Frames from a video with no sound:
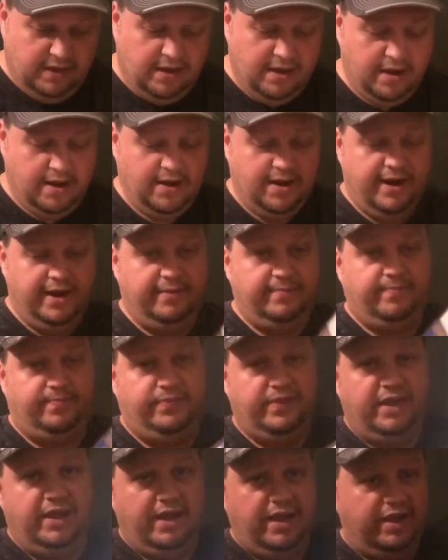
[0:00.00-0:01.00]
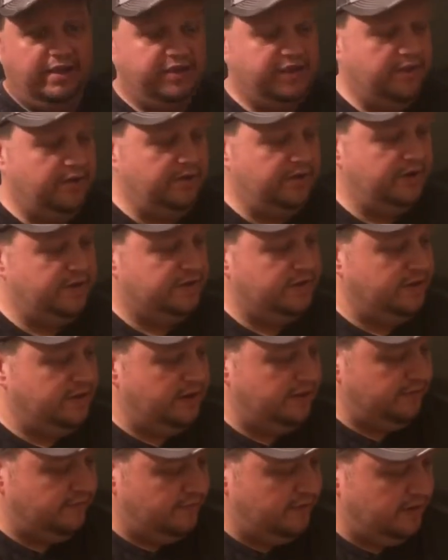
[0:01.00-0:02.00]
All right, and so here's
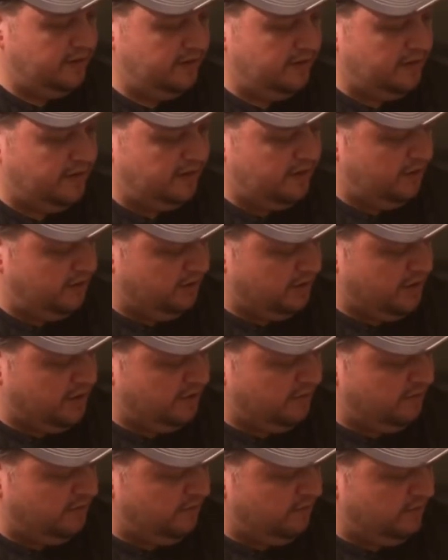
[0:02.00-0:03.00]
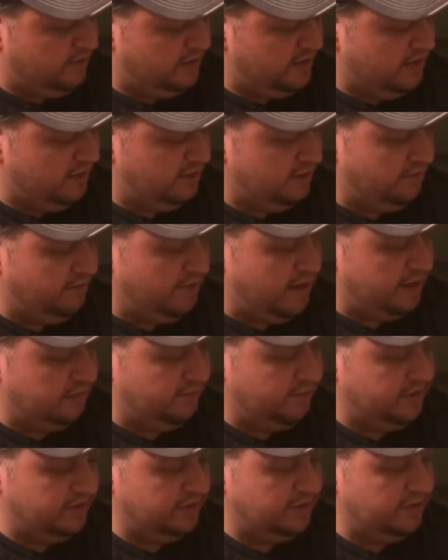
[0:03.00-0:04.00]
another one. Looks like one time was a
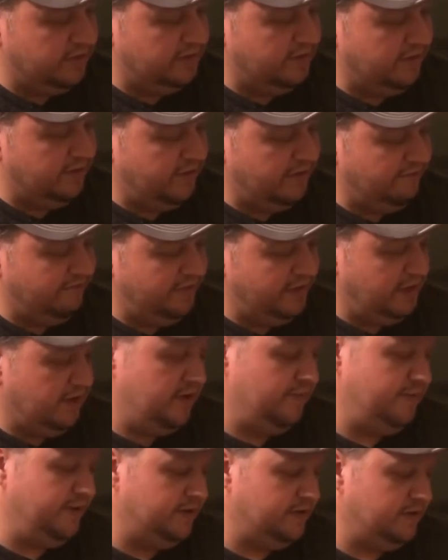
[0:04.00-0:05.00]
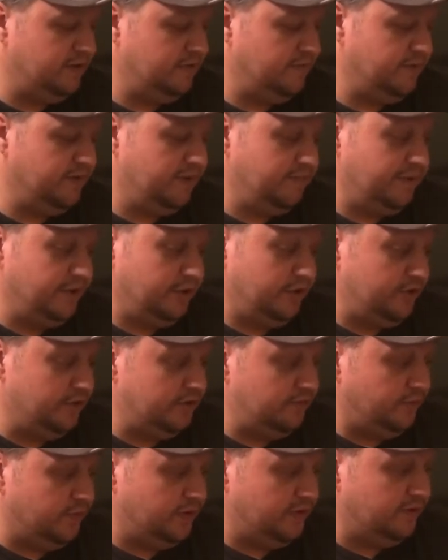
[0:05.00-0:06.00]
Blockbuster video. I picked this one up at
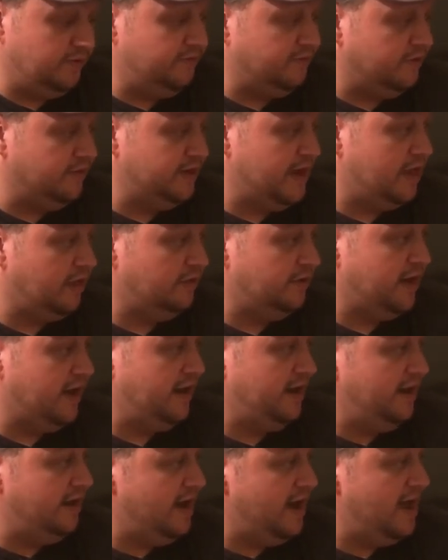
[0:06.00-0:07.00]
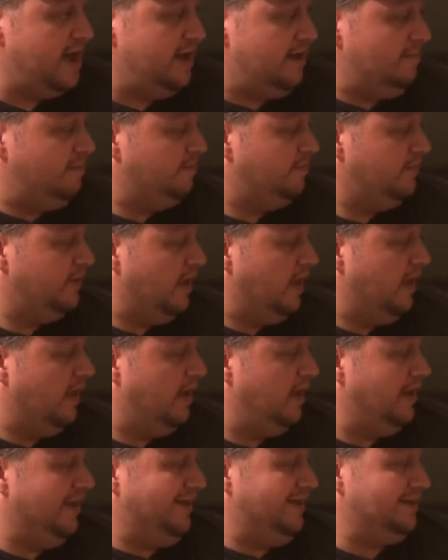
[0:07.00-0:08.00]
Goodwill for
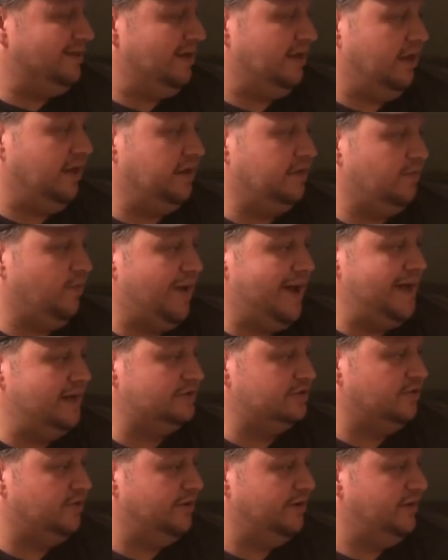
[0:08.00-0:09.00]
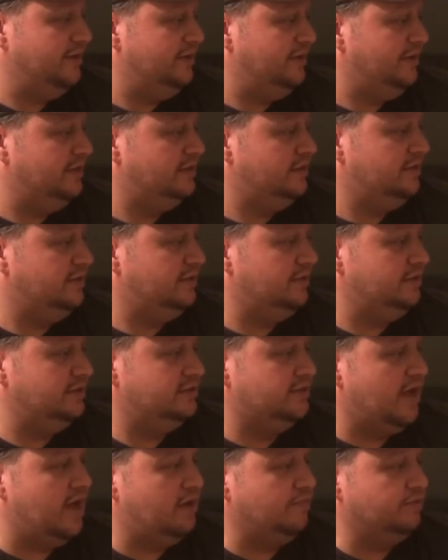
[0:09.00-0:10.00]
$1.99. Deluxe widescreen edition.
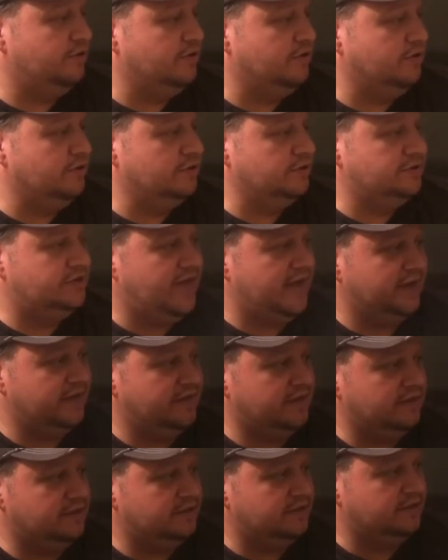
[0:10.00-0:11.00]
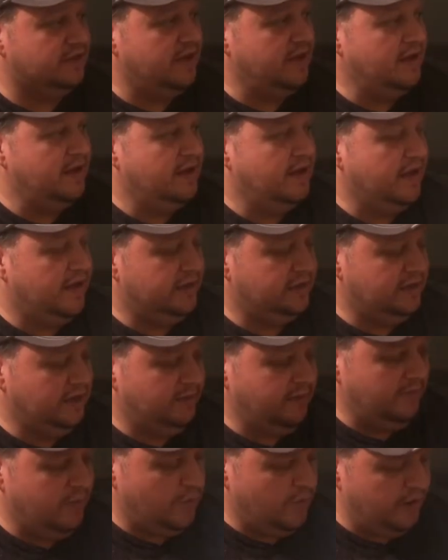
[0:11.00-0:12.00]
Tom Cruise, Jack Nicklaus,
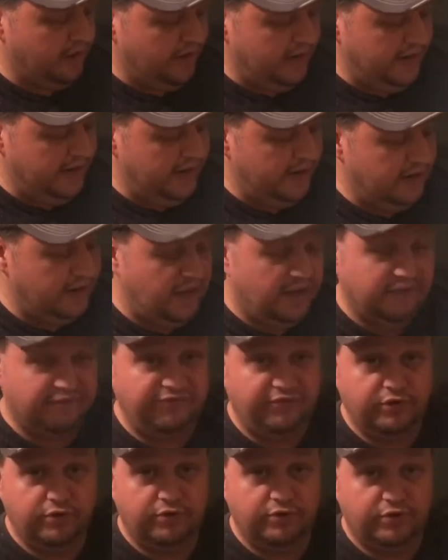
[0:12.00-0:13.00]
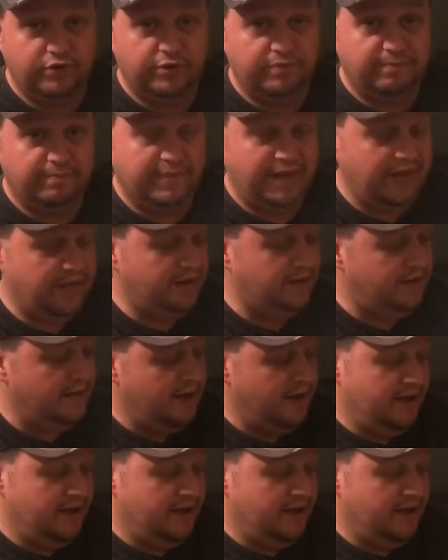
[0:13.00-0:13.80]
Demi Moore, and A Few Good Men.